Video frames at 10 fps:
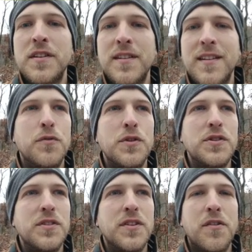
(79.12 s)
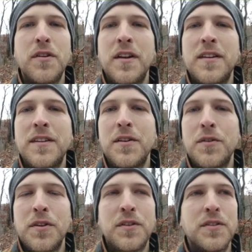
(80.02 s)
teeth, which is a really
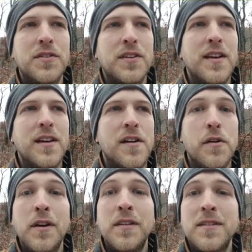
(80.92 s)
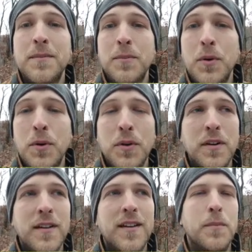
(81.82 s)
curious, really
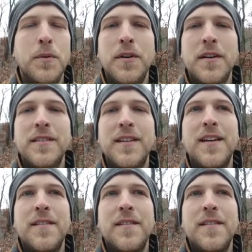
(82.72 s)
small bird.